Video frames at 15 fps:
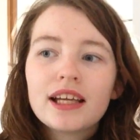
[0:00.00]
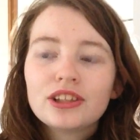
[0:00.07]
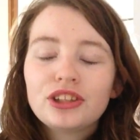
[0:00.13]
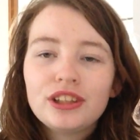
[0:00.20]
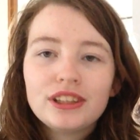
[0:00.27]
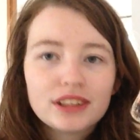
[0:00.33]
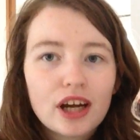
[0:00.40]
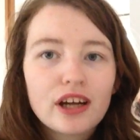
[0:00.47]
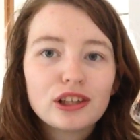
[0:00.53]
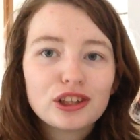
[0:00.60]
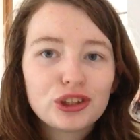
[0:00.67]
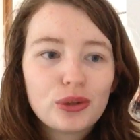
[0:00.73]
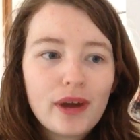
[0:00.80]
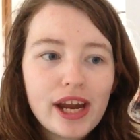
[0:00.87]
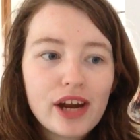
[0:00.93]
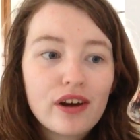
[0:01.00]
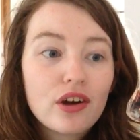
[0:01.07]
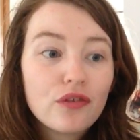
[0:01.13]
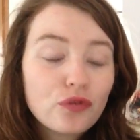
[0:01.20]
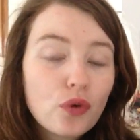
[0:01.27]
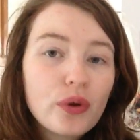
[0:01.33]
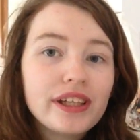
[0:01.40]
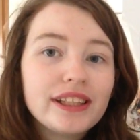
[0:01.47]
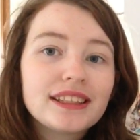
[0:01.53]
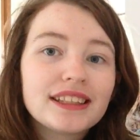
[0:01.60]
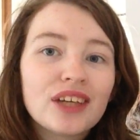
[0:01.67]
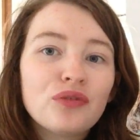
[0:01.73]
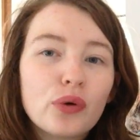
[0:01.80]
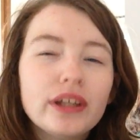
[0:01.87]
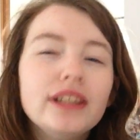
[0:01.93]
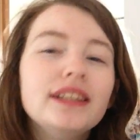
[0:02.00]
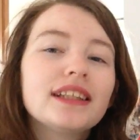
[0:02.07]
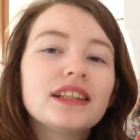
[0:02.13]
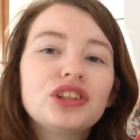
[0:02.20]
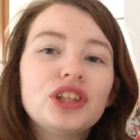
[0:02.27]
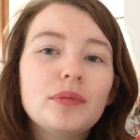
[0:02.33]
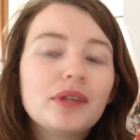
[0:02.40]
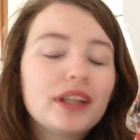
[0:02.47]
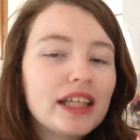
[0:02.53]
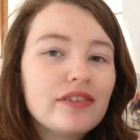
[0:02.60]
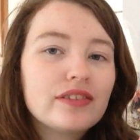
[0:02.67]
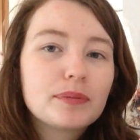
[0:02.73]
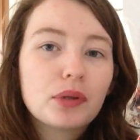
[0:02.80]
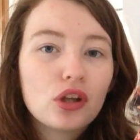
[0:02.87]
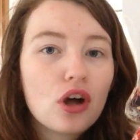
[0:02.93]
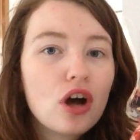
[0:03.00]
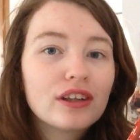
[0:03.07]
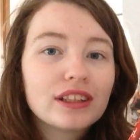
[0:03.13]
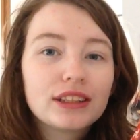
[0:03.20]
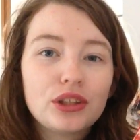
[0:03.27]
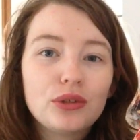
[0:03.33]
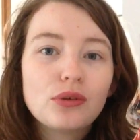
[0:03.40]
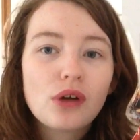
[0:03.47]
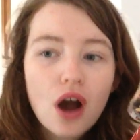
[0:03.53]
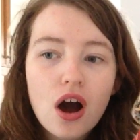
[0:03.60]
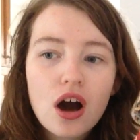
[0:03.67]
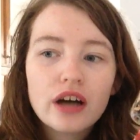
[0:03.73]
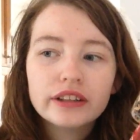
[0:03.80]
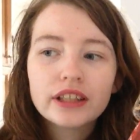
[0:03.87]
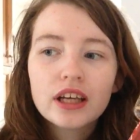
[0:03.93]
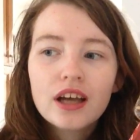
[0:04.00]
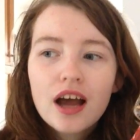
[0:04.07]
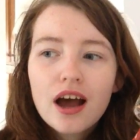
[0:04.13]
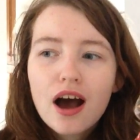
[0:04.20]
she starts to hear a voice that she believes belongs to God.